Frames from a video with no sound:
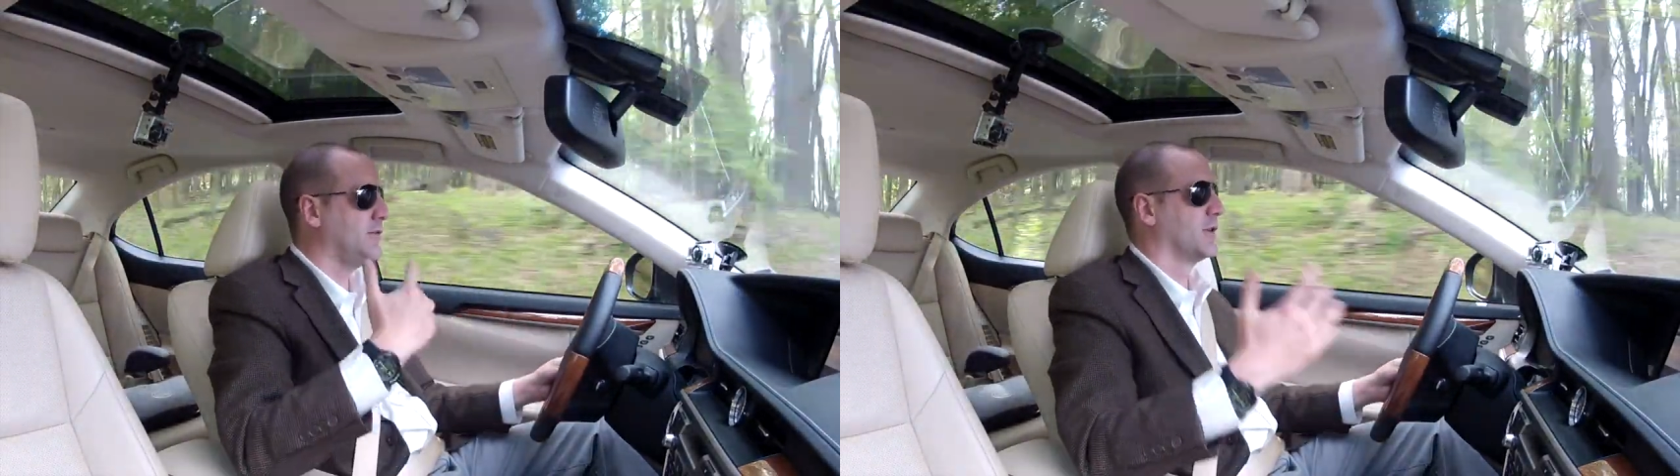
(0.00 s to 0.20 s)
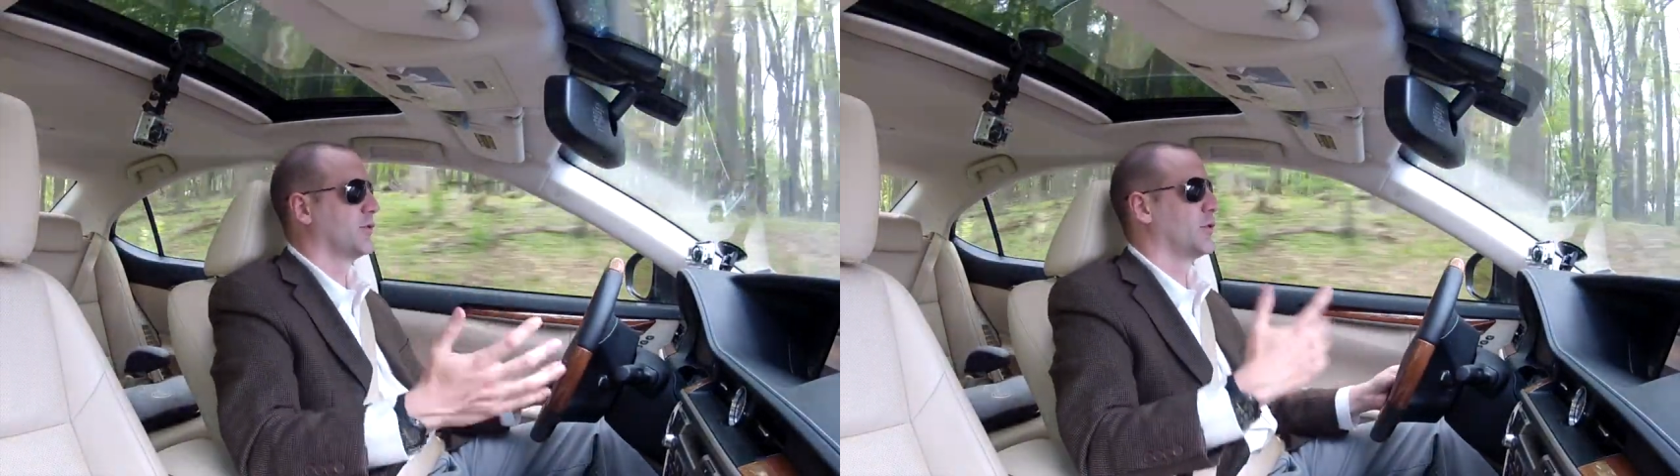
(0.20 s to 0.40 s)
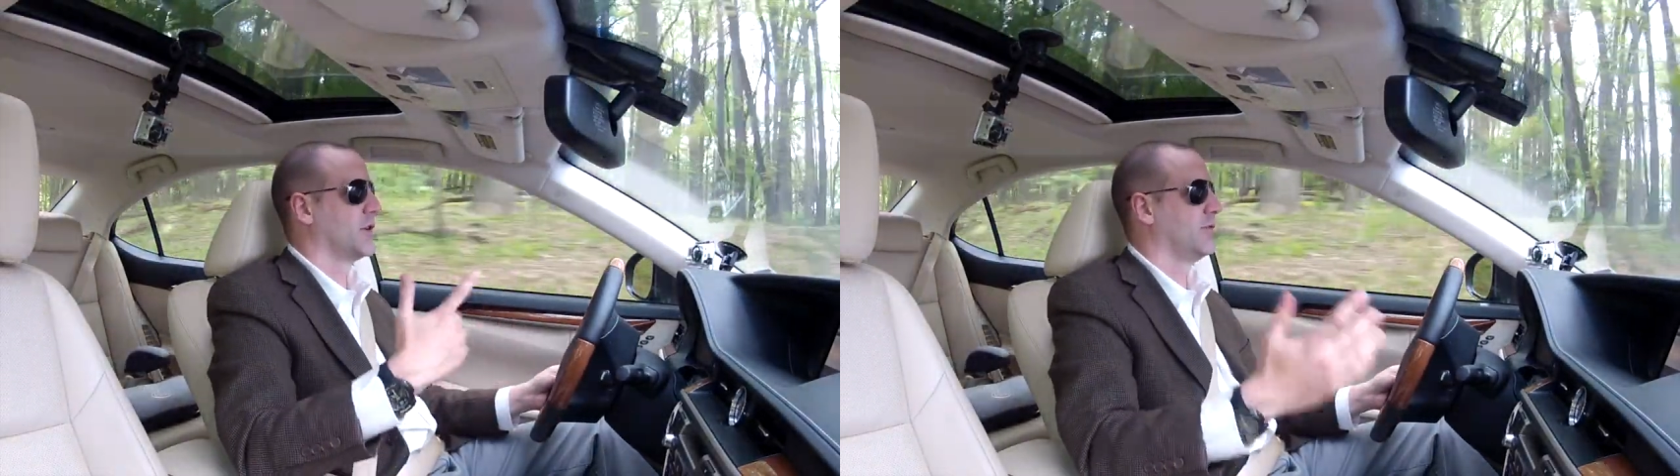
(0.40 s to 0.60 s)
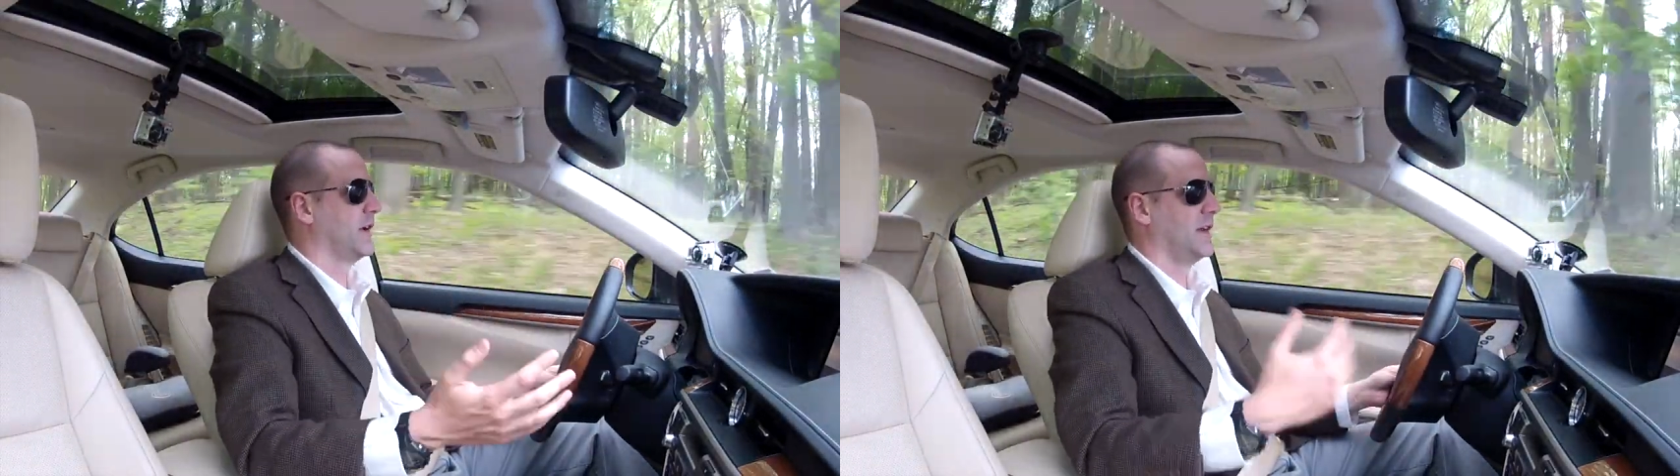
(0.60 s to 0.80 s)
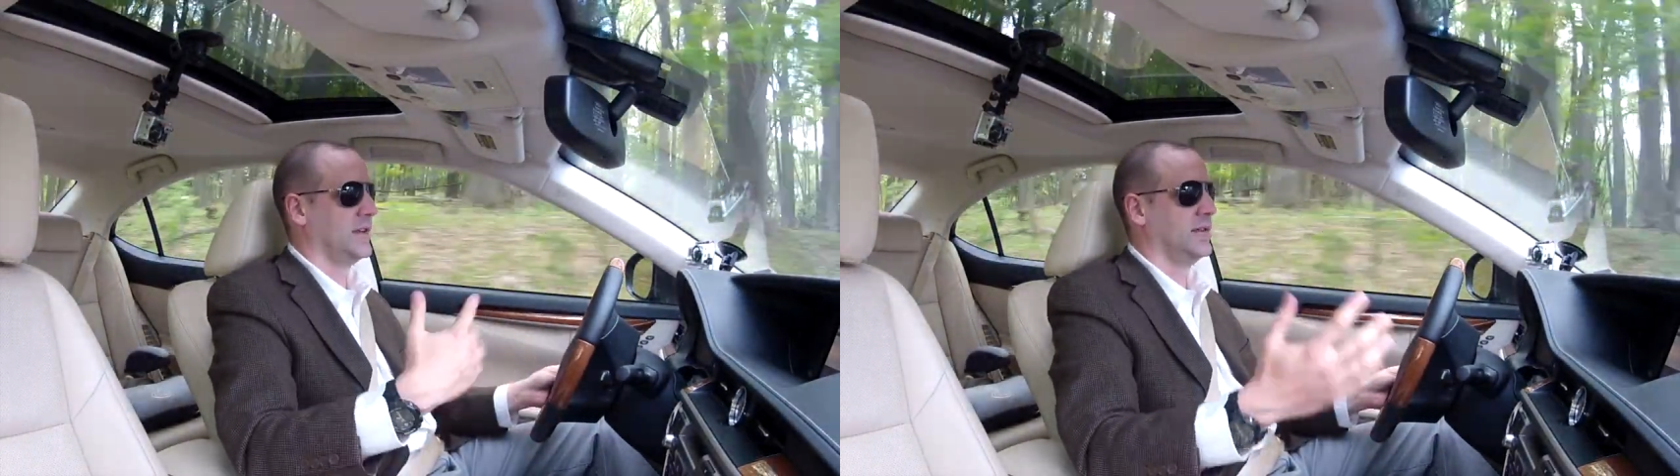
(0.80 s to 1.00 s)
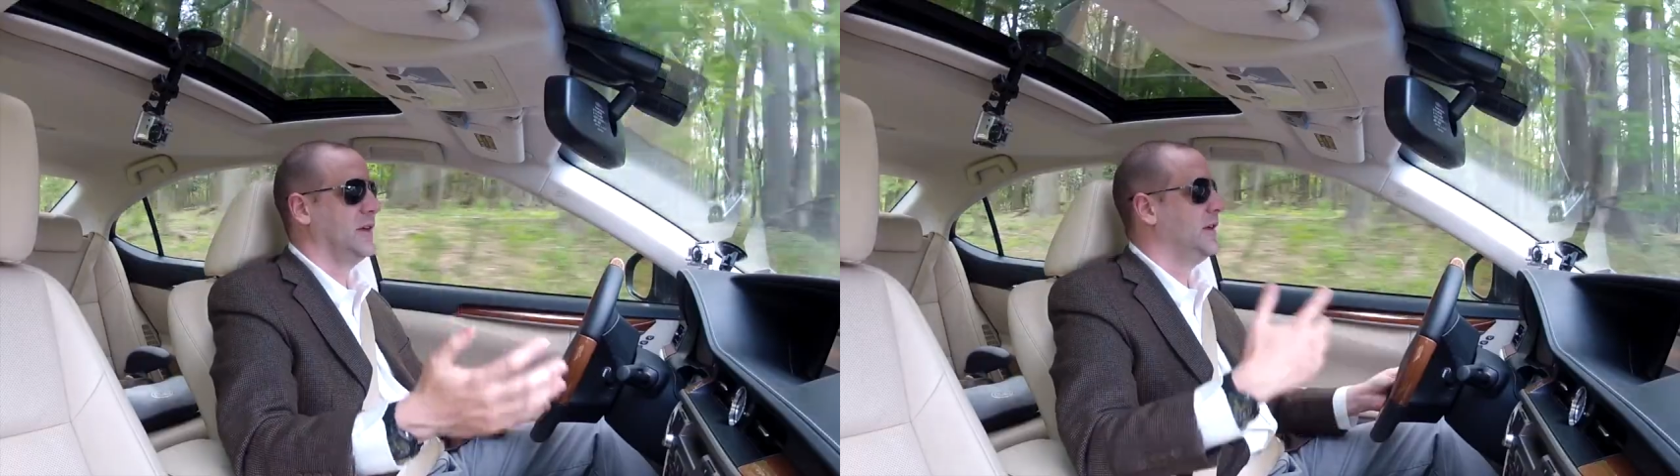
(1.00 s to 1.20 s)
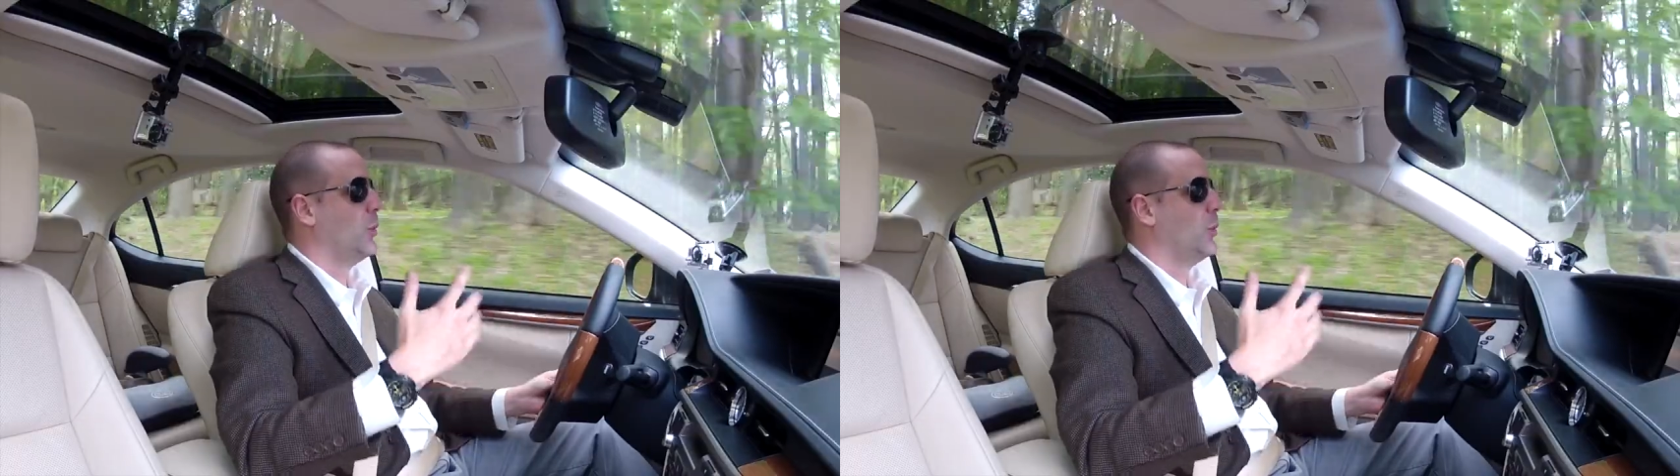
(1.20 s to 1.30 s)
if you're sort of in